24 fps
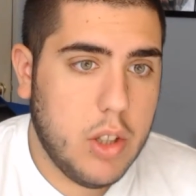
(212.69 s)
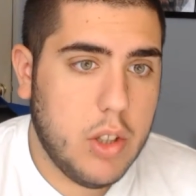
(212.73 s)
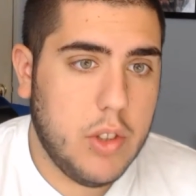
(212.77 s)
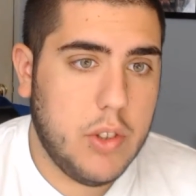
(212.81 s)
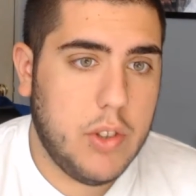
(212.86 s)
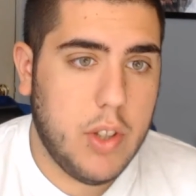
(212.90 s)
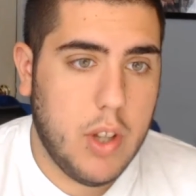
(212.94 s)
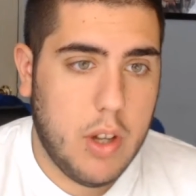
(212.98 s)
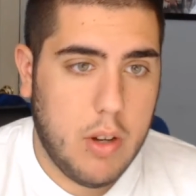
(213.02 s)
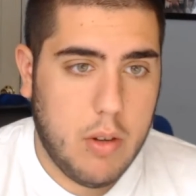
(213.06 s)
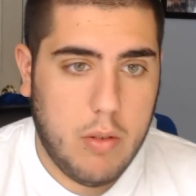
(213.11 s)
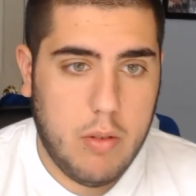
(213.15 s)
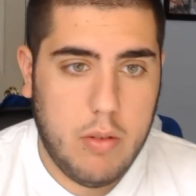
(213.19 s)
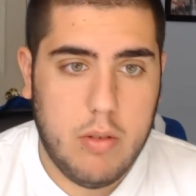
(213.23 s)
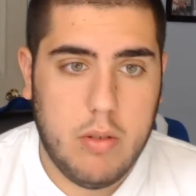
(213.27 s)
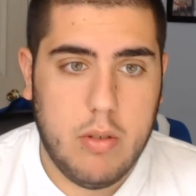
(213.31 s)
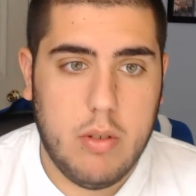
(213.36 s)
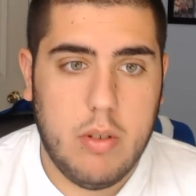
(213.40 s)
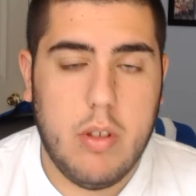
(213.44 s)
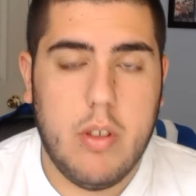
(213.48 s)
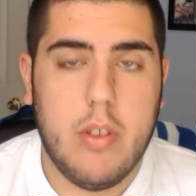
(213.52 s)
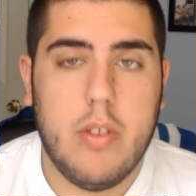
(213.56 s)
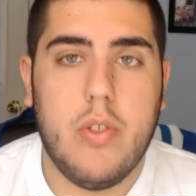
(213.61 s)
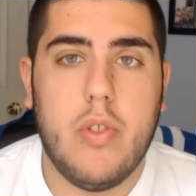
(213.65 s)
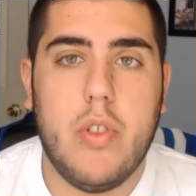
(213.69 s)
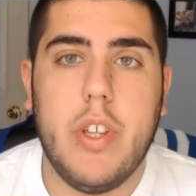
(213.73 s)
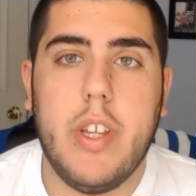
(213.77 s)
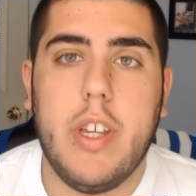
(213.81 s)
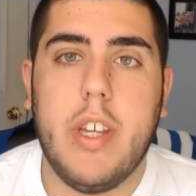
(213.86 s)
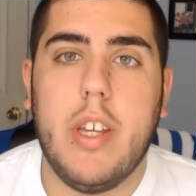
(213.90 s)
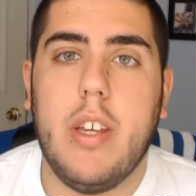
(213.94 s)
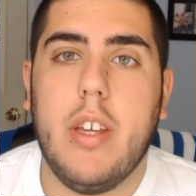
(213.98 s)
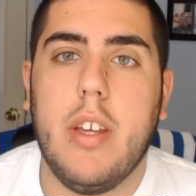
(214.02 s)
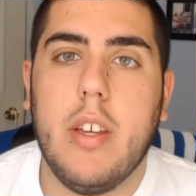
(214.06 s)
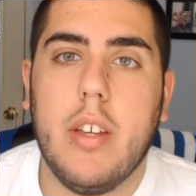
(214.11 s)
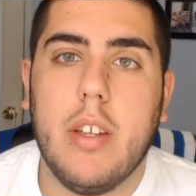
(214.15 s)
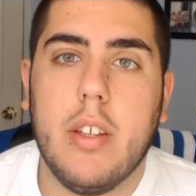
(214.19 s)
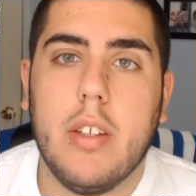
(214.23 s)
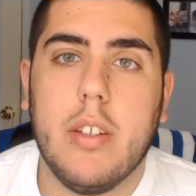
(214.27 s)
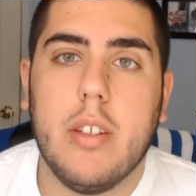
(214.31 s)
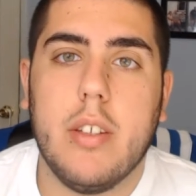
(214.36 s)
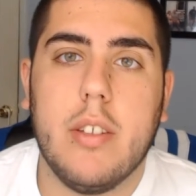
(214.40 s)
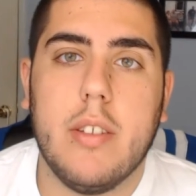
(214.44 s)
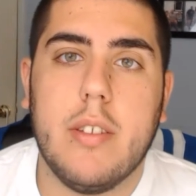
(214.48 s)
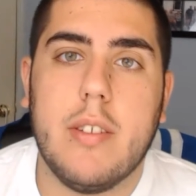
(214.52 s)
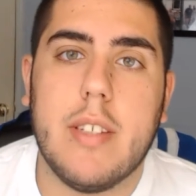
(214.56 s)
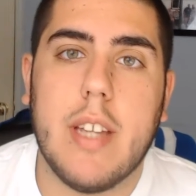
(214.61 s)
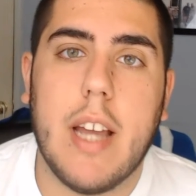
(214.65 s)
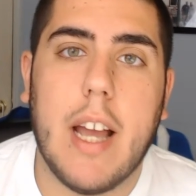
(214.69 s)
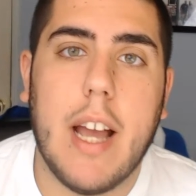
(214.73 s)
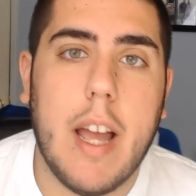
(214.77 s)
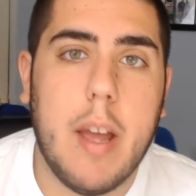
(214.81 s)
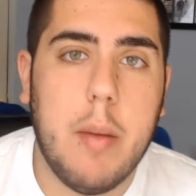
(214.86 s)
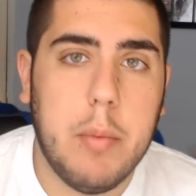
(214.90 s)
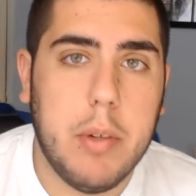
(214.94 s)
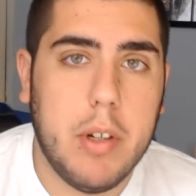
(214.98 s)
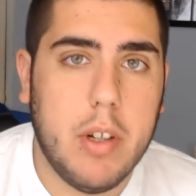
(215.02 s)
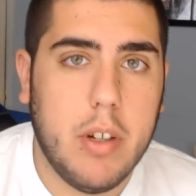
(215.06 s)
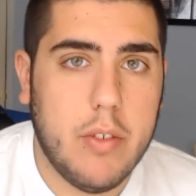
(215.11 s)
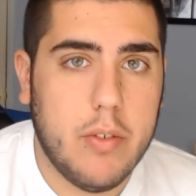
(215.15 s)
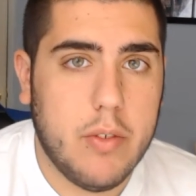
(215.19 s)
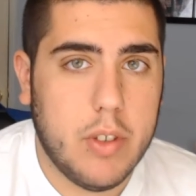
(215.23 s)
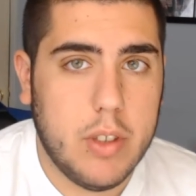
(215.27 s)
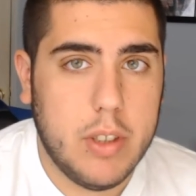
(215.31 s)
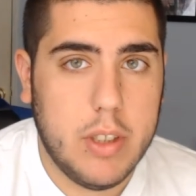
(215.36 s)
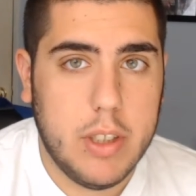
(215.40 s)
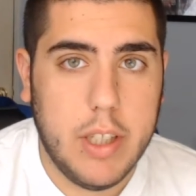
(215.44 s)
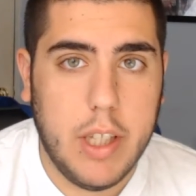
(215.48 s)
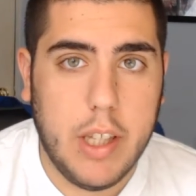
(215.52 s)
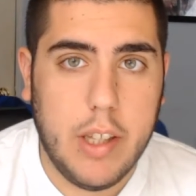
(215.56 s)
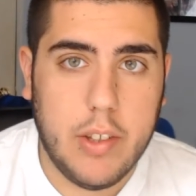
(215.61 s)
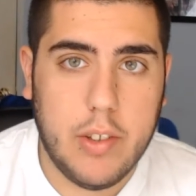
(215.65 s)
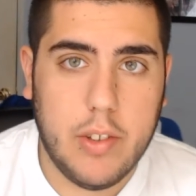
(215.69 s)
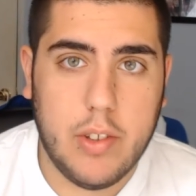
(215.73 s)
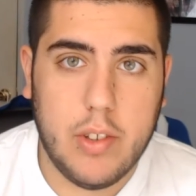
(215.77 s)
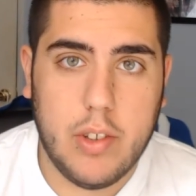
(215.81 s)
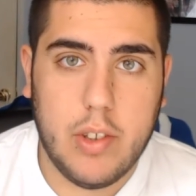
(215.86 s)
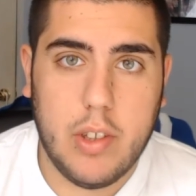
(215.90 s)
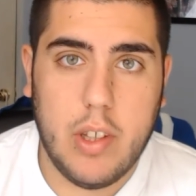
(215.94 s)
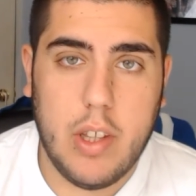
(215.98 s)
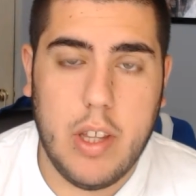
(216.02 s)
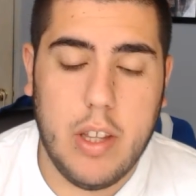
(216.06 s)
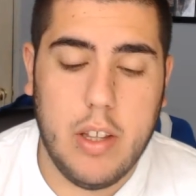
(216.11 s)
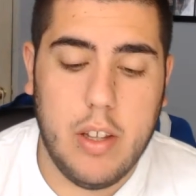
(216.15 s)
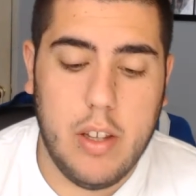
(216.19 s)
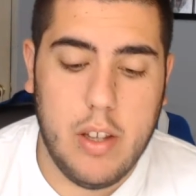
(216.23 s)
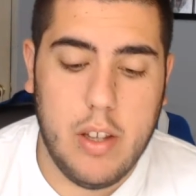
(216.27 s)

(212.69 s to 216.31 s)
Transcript: So the time of release